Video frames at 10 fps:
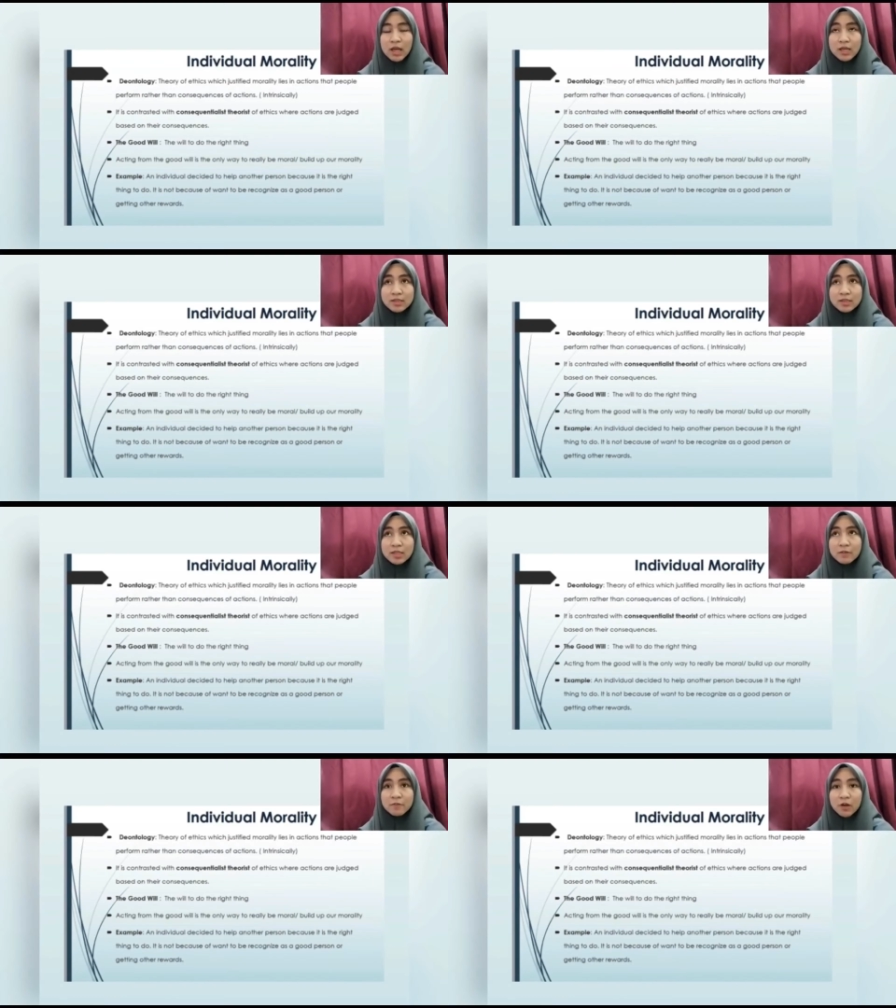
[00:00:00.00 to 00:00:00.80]

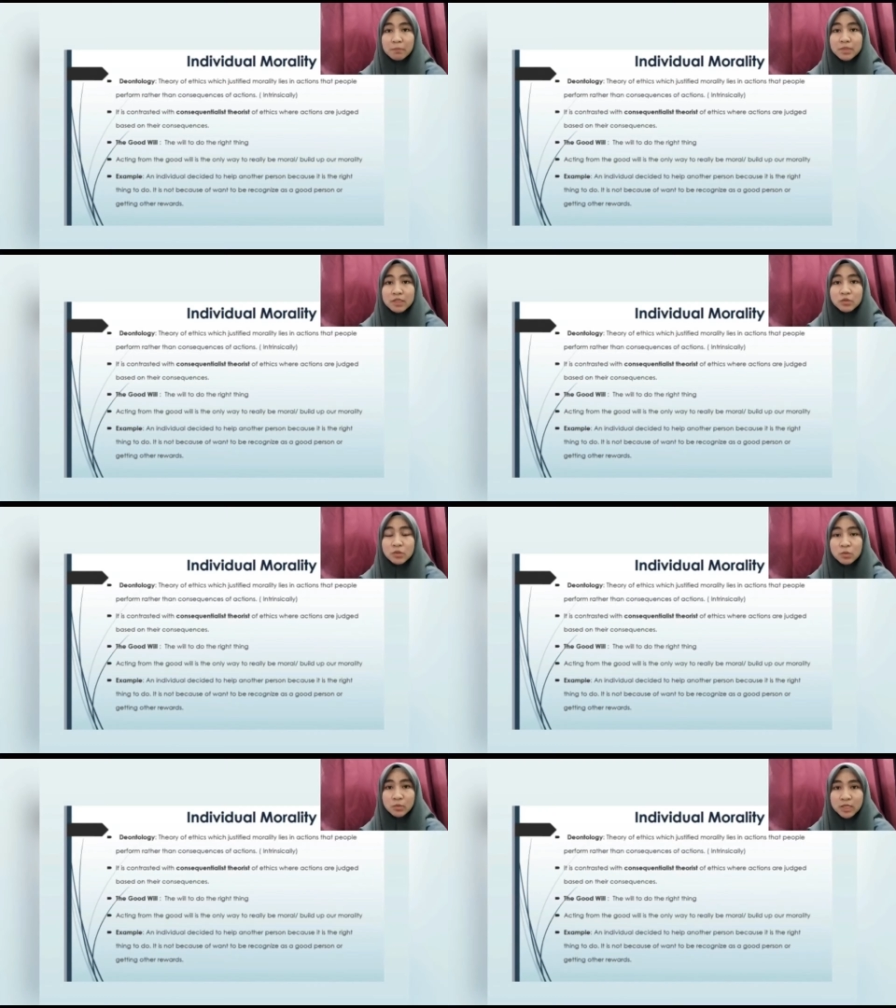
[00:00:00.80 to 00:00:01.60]
Acting from the
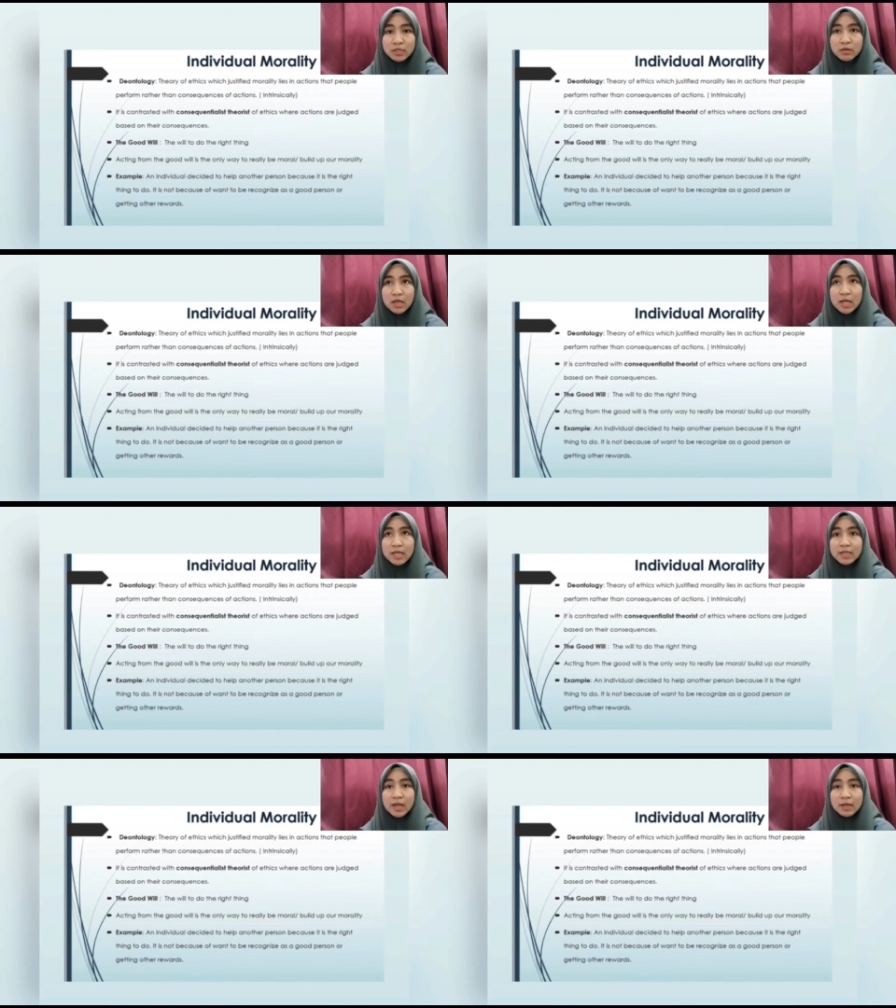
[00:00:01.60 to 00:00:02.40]
goodwill
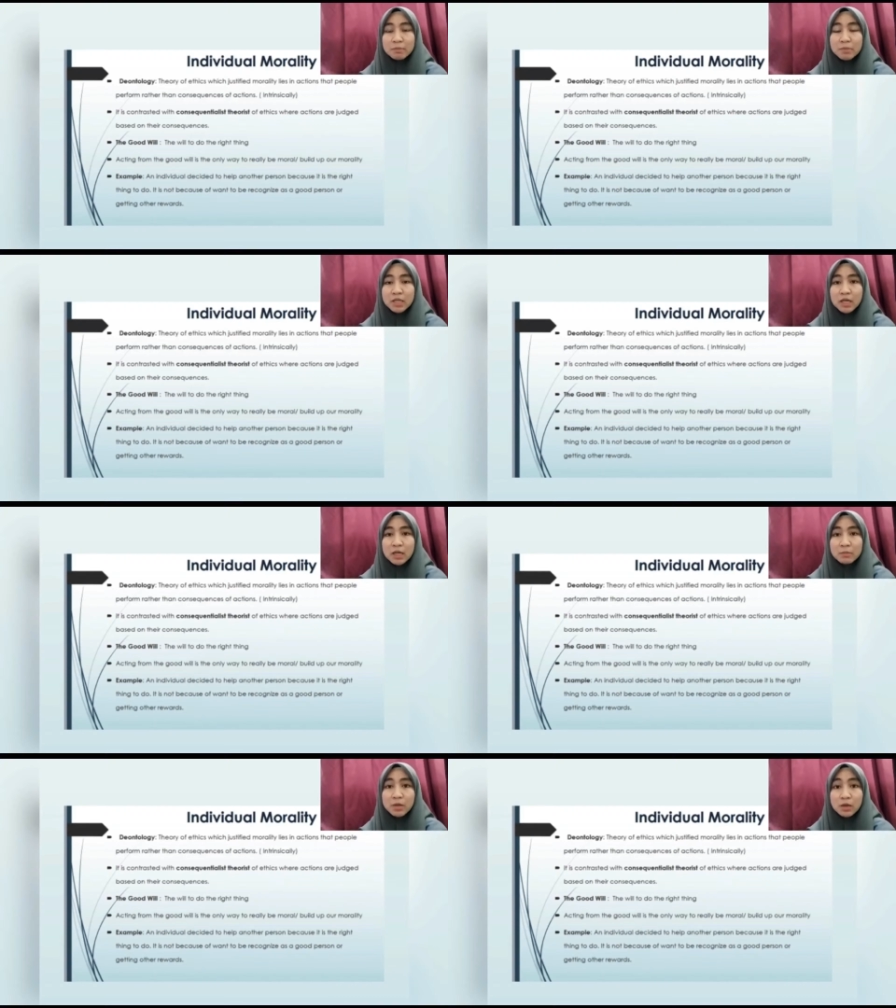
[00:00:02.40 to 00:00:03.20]
can build
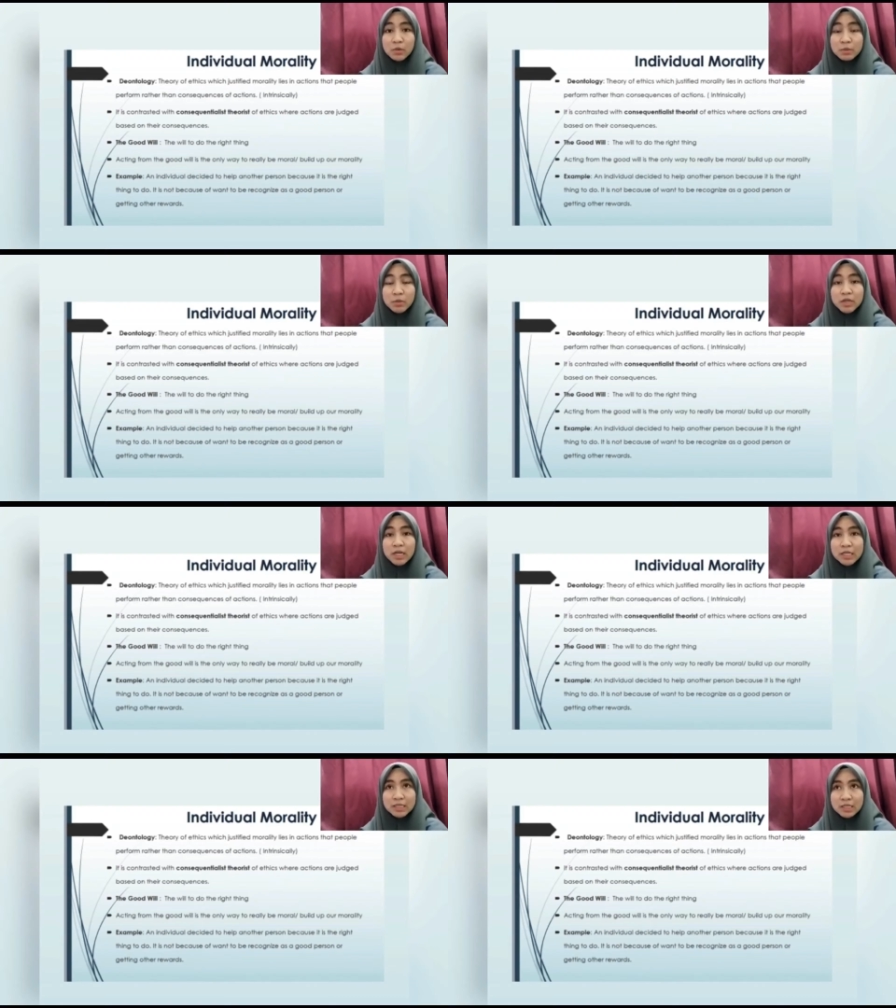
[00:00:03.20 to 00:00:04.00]
up our
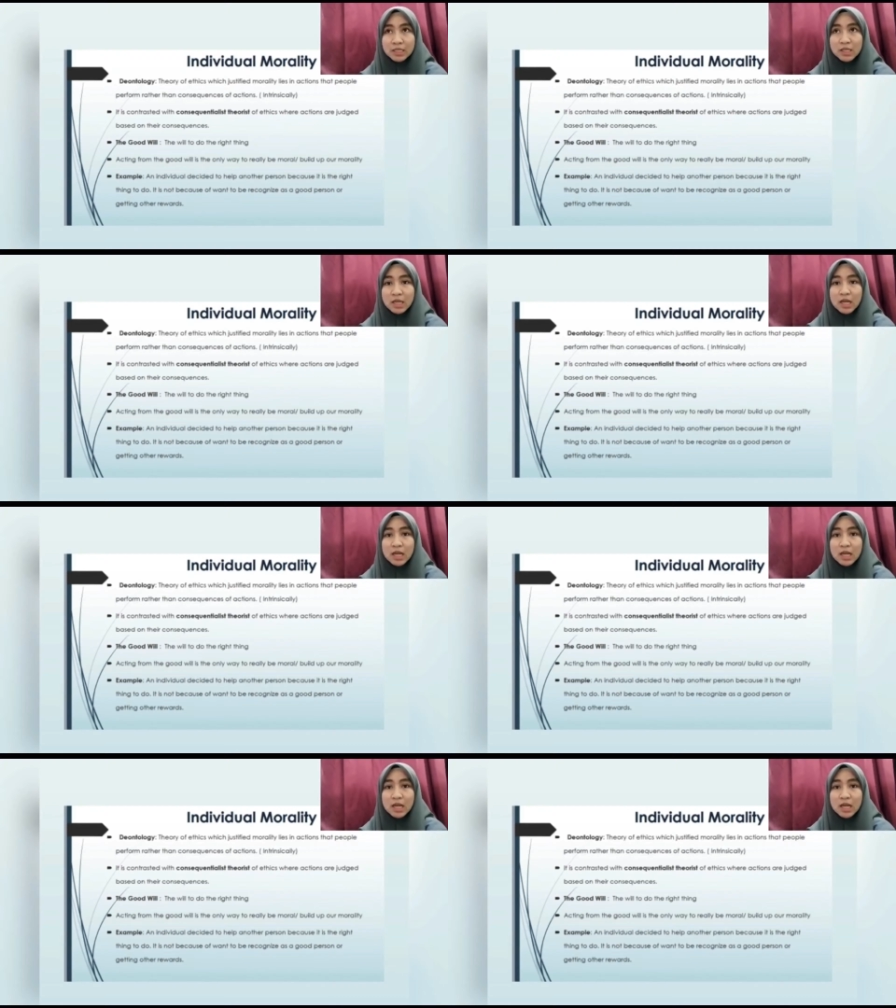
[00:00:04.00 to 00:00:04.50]
morality